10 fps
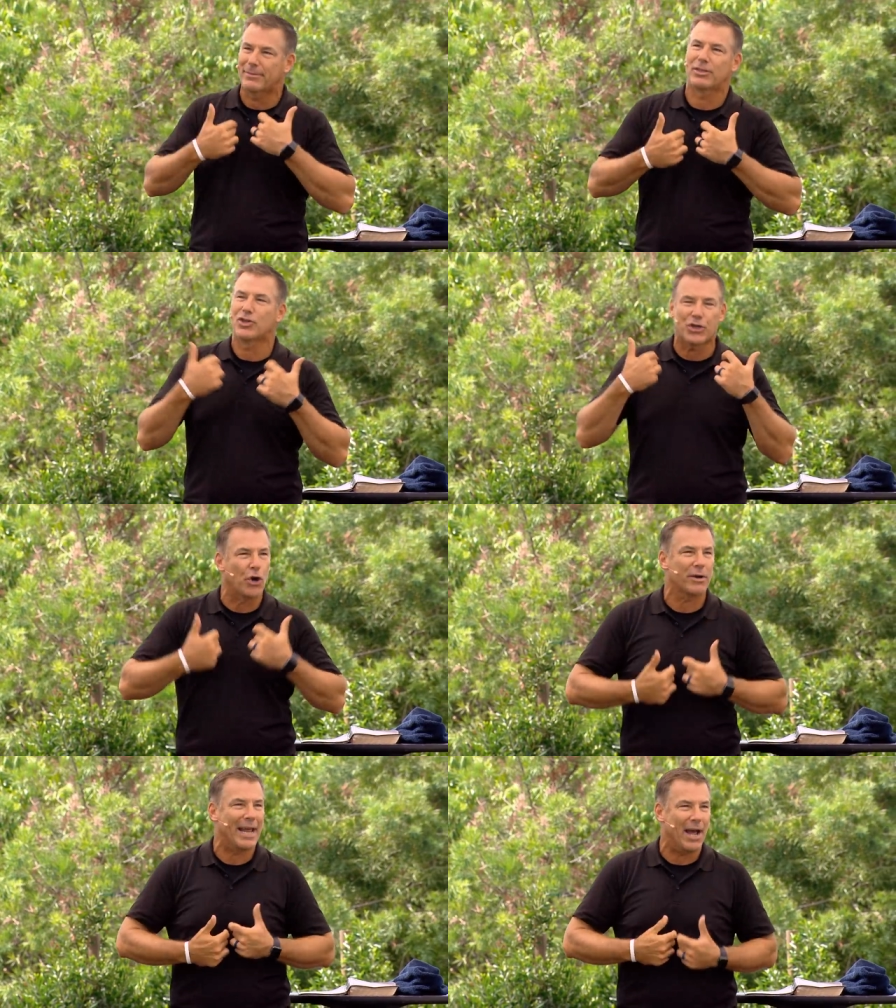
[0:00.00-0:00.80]

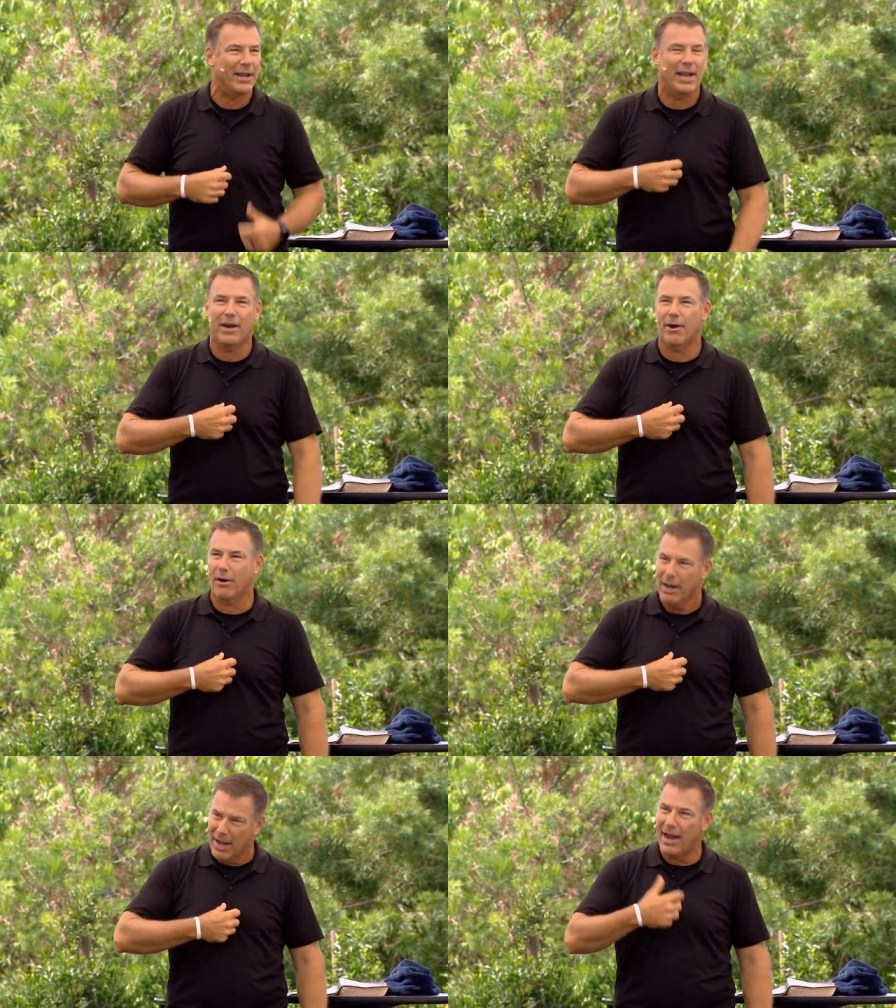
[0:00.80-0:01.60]
shirt down to
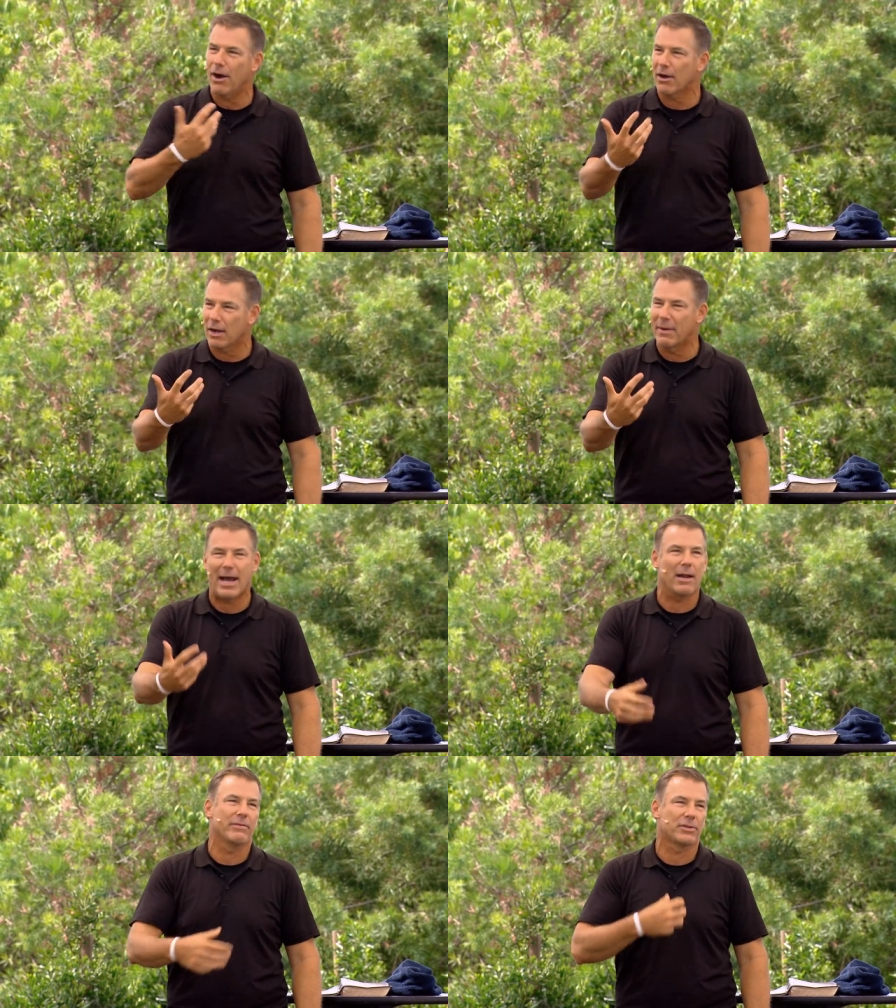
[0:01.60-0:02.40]
here, hair coming
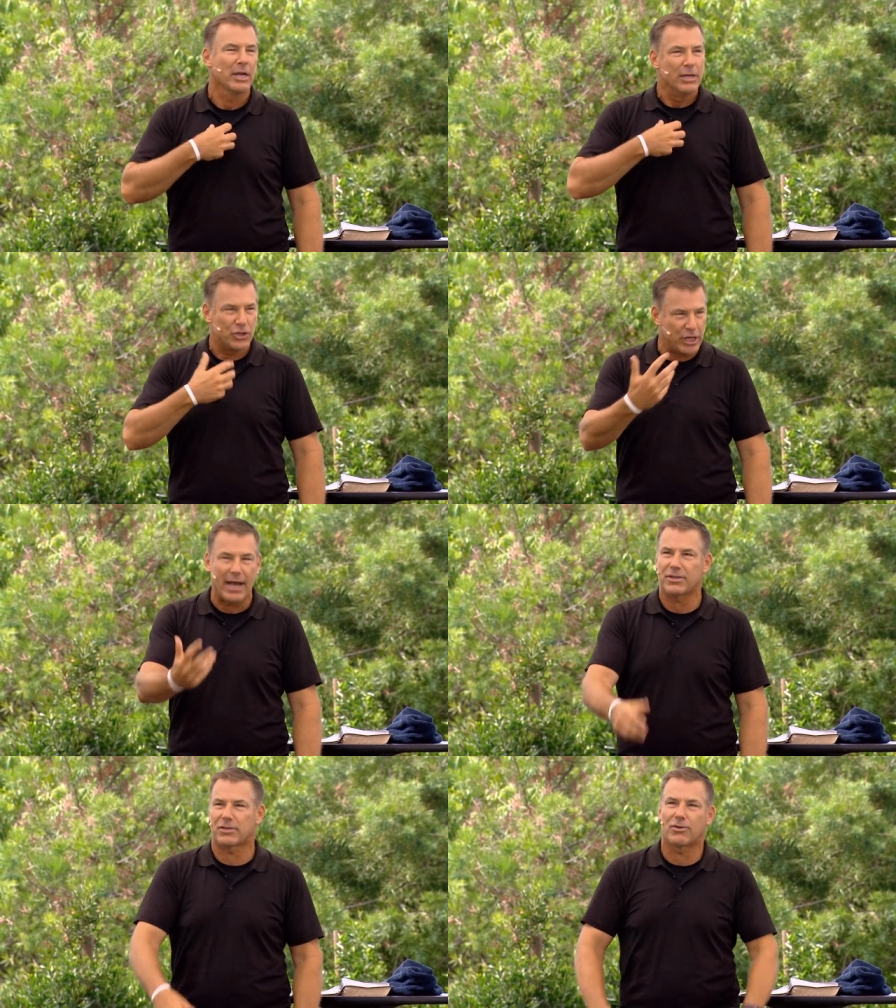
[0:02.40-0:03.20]
out of his
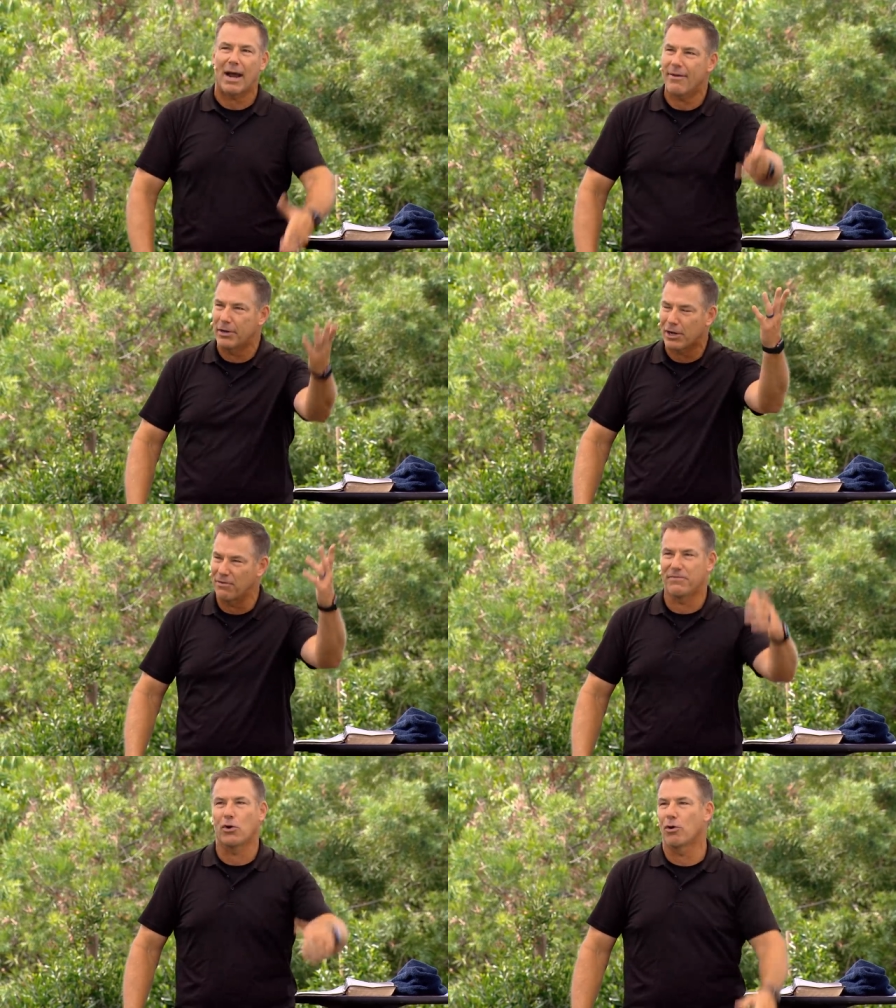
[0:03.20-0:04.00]
chest, driving a
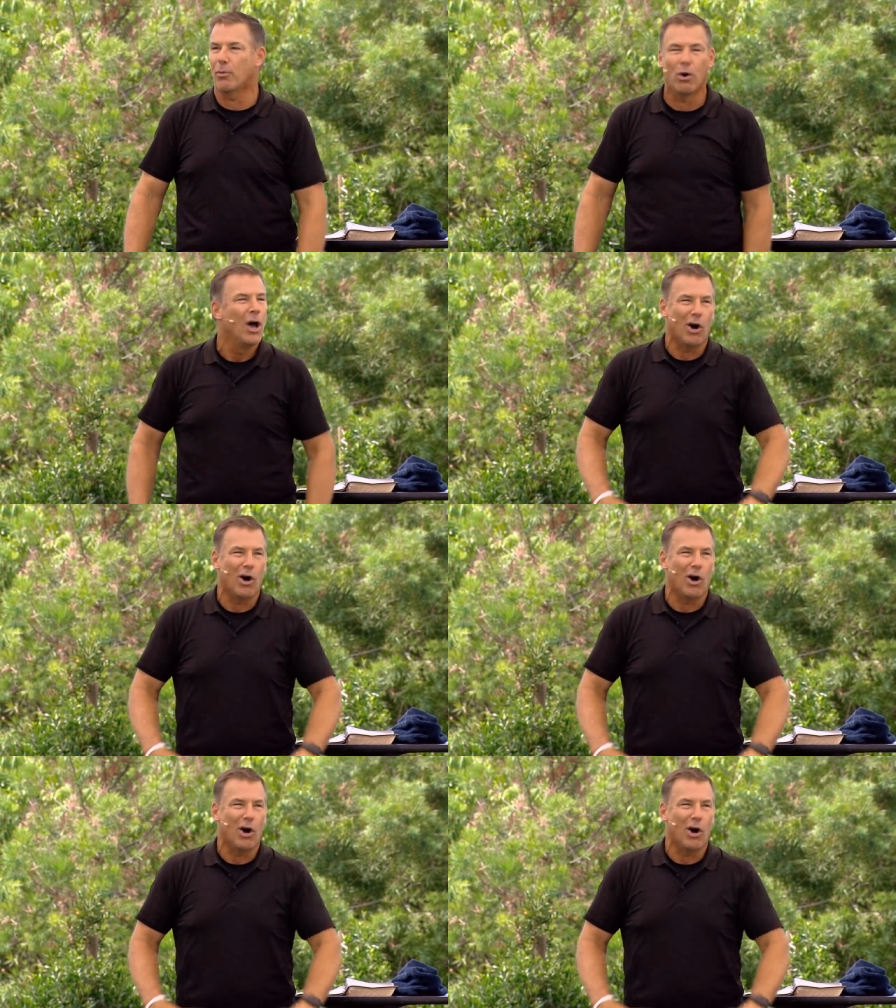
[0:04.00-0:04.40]
convertible.